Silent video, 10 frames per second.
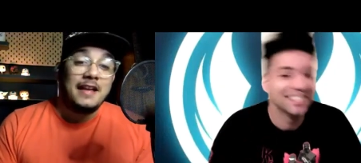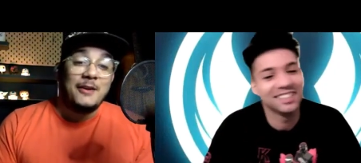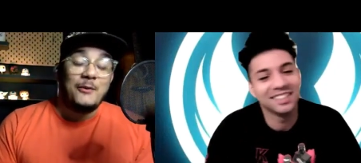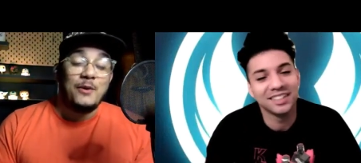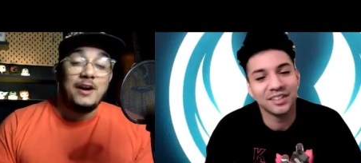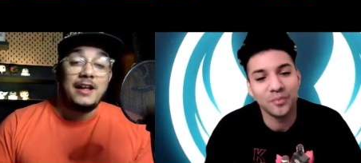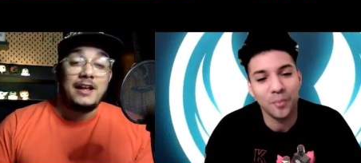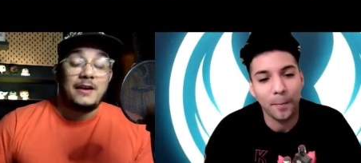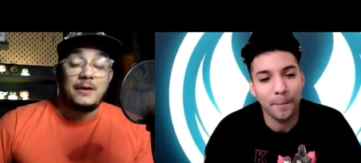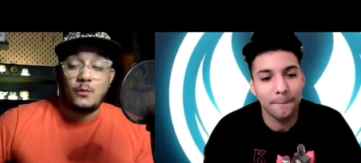Speaker 1: what
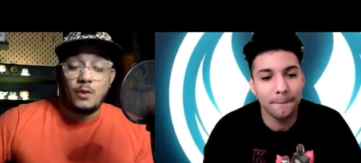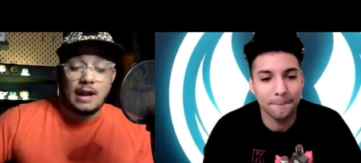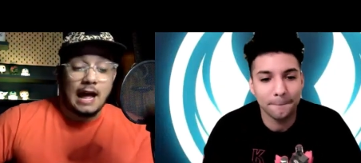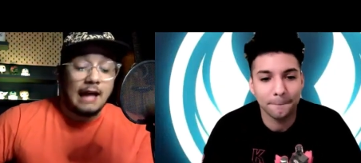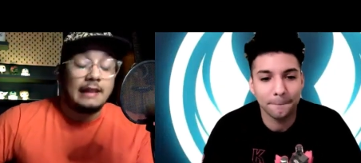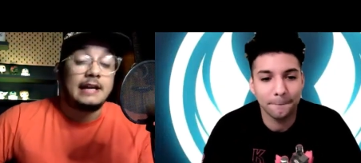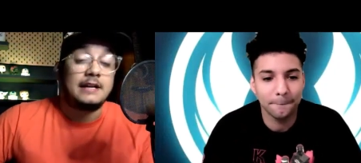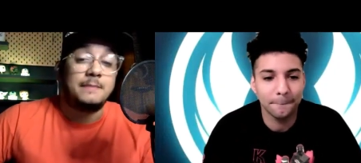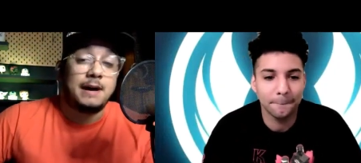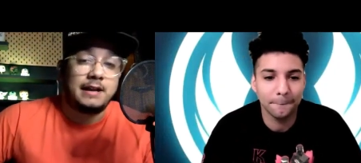what I like
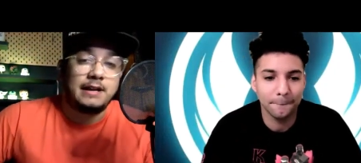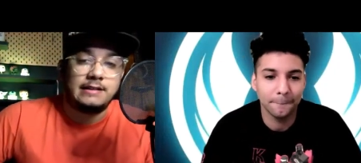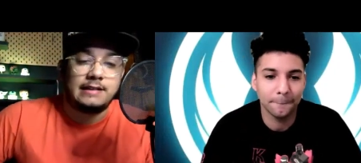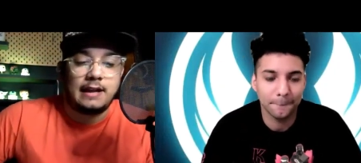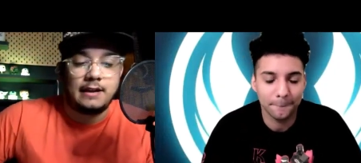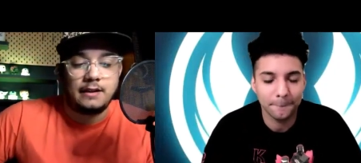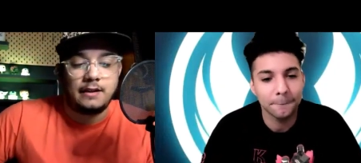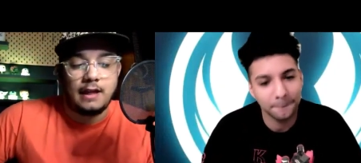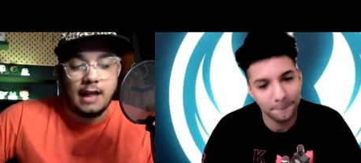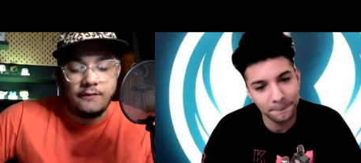about it is that
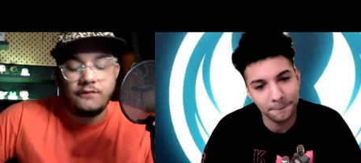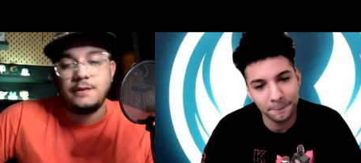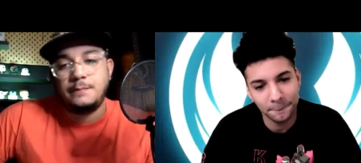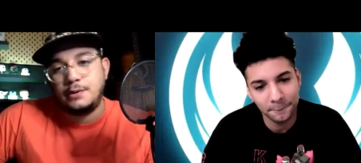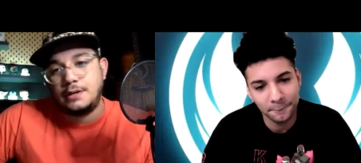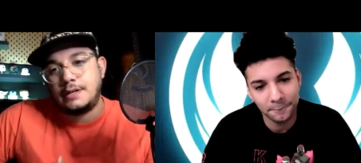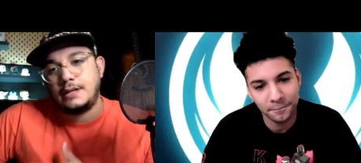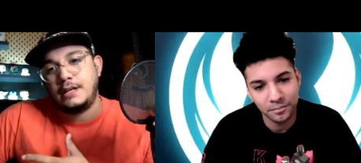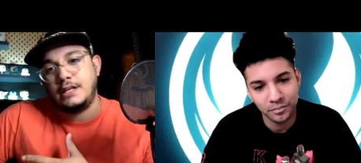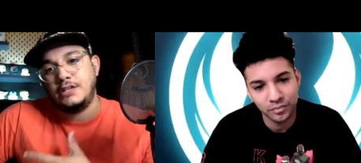every book
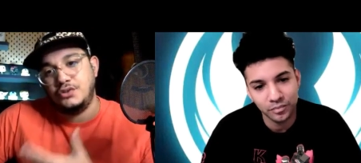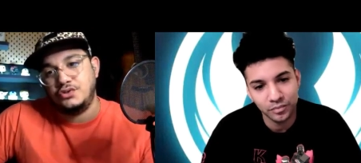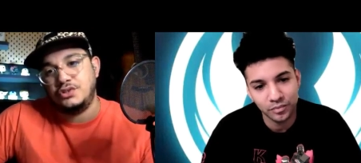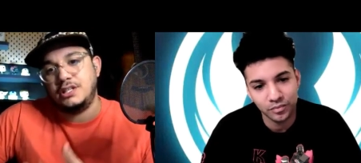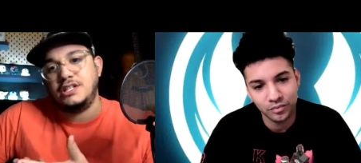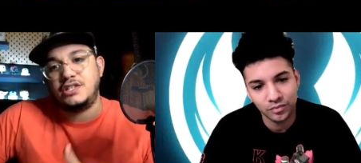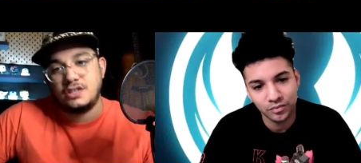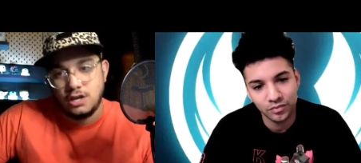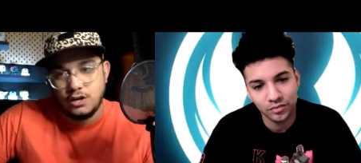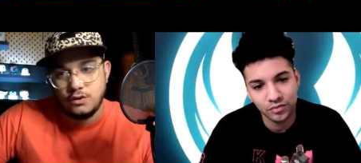is usually
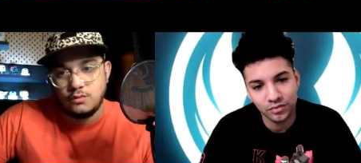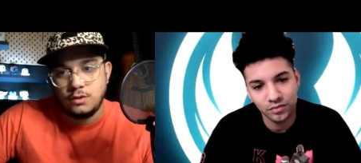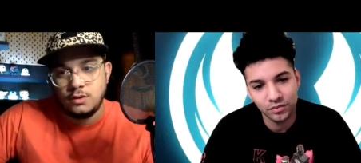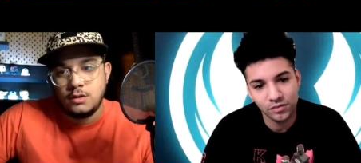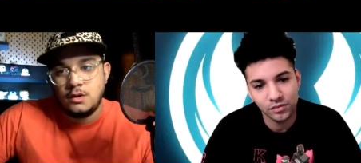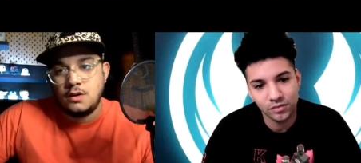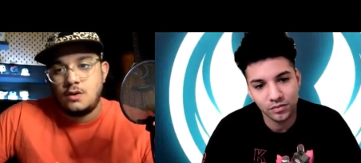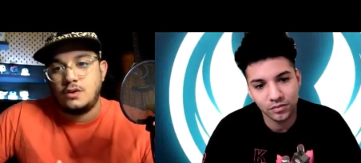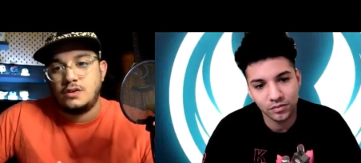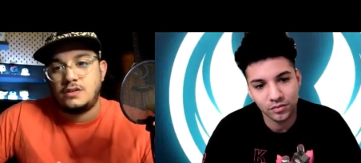slow,
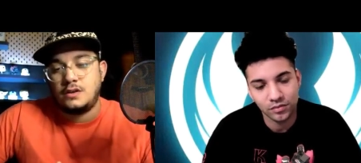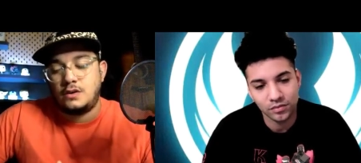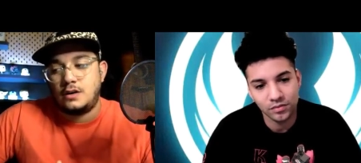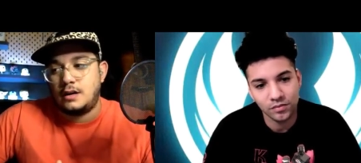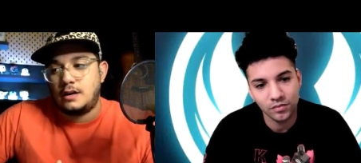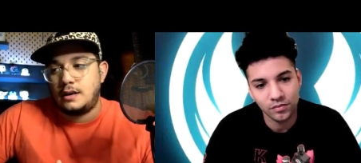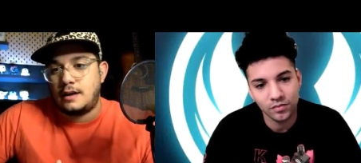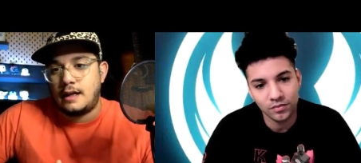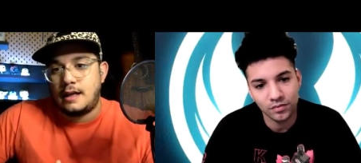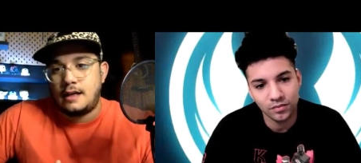or or
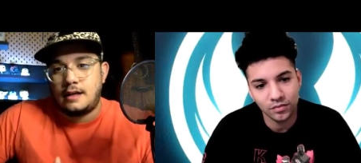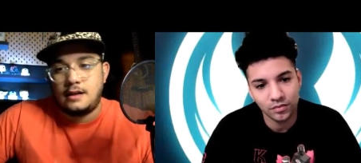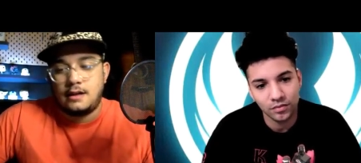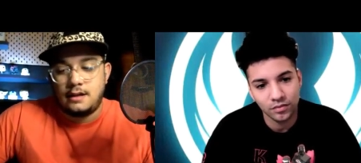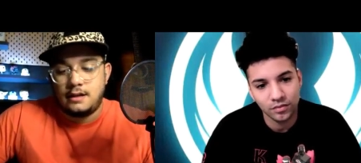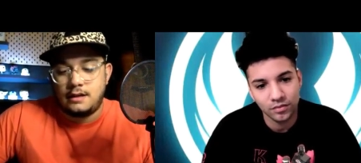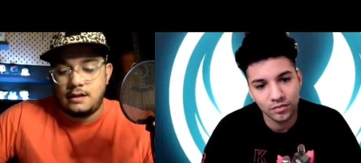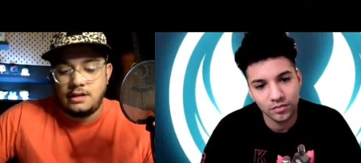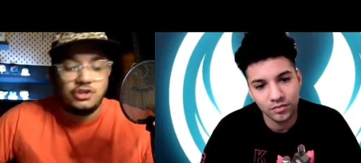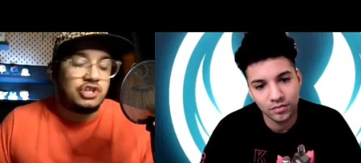
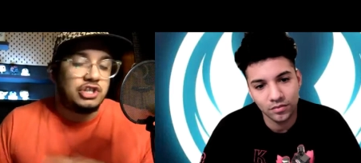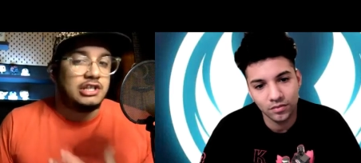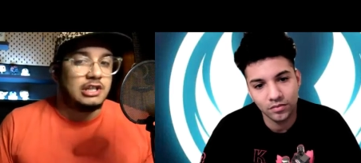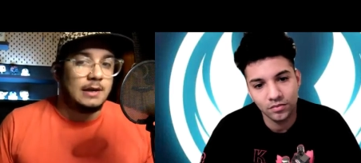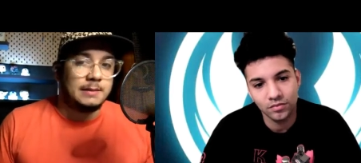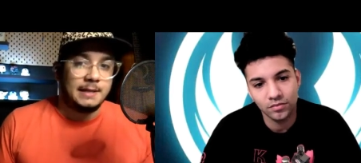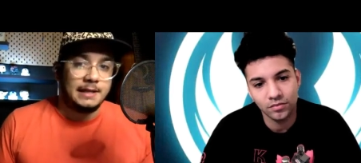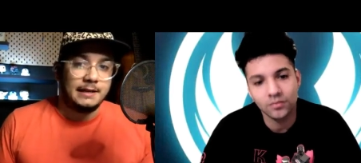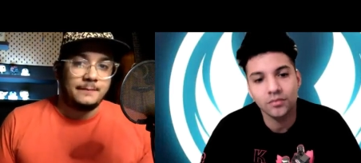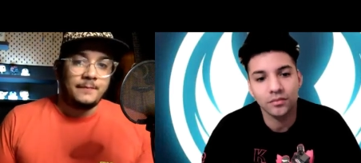it's usually slow at the
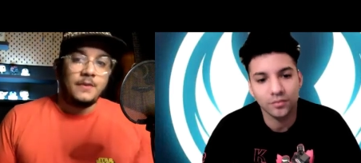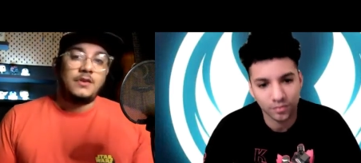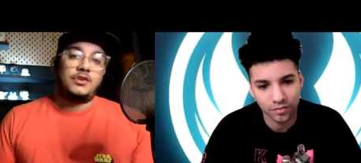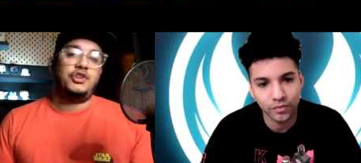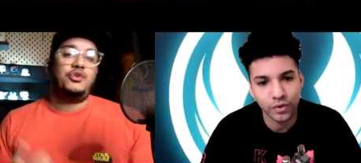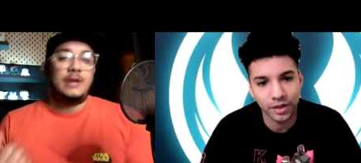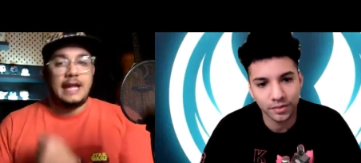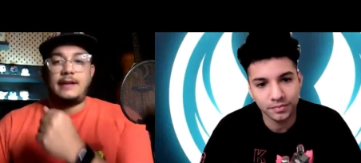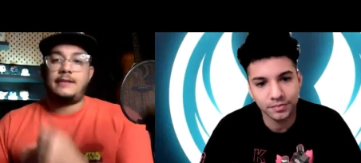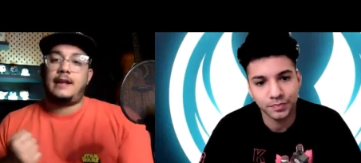beginning, so you don't
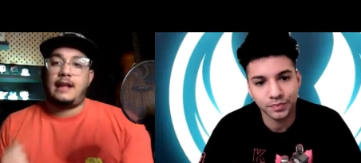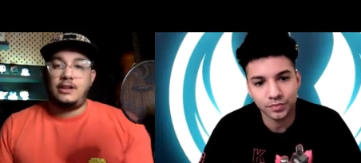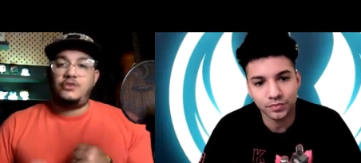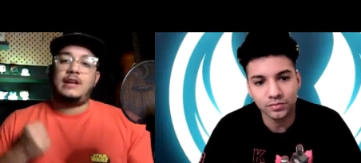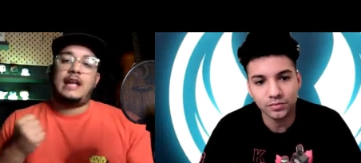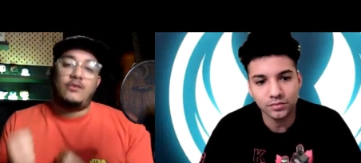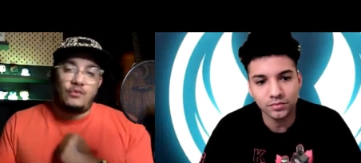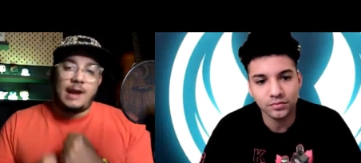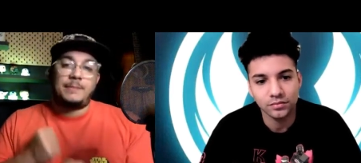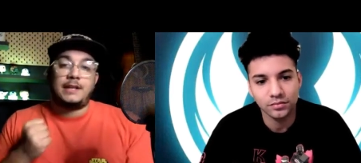get you don't get
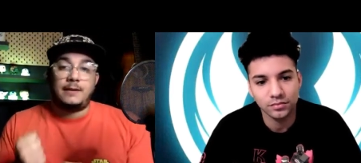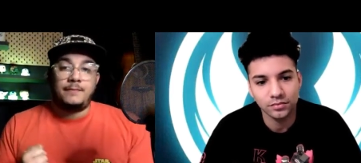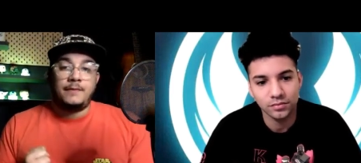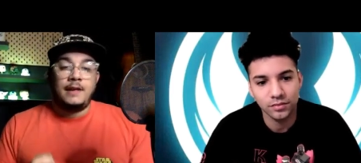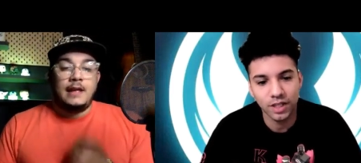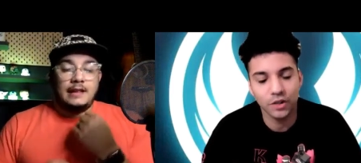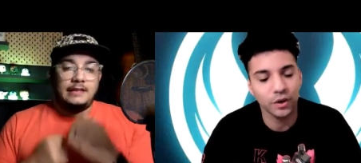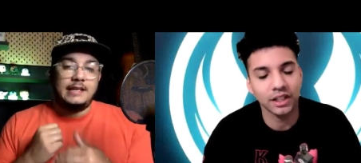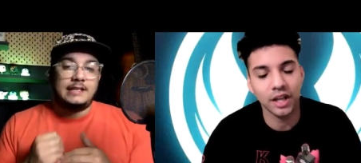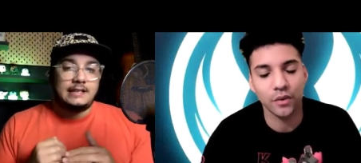ramped up. Yeah, you don't
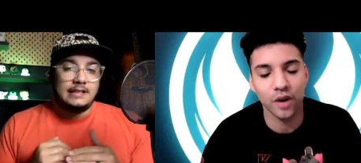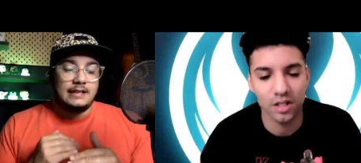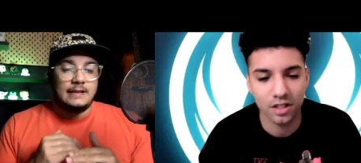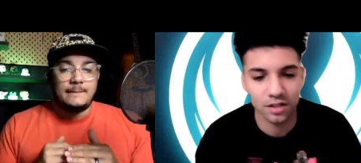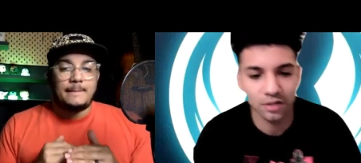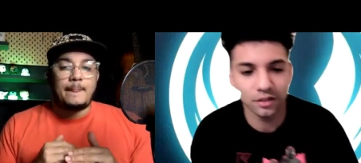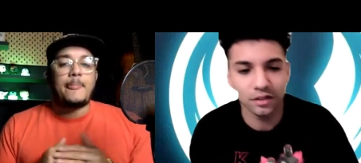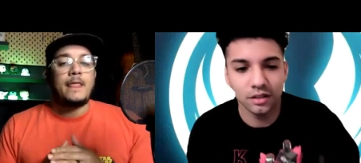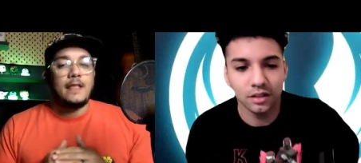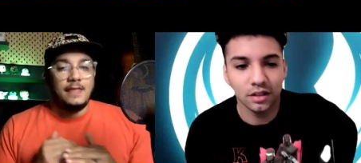get this, that rush.
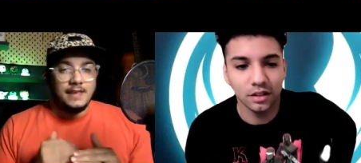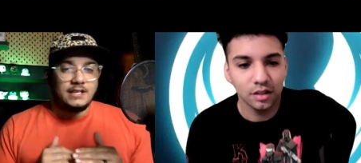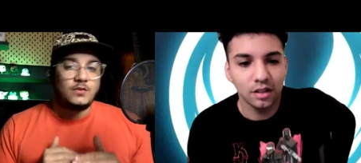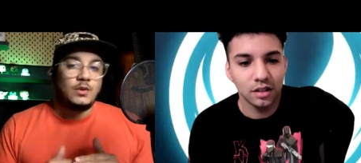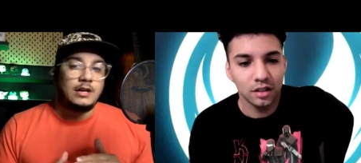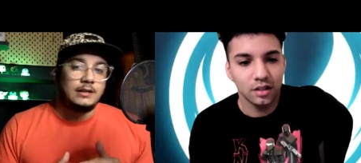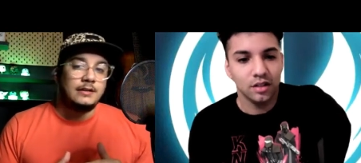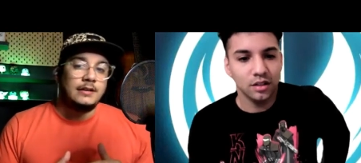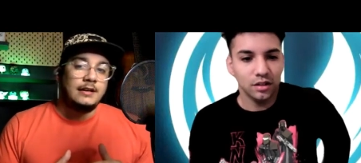This one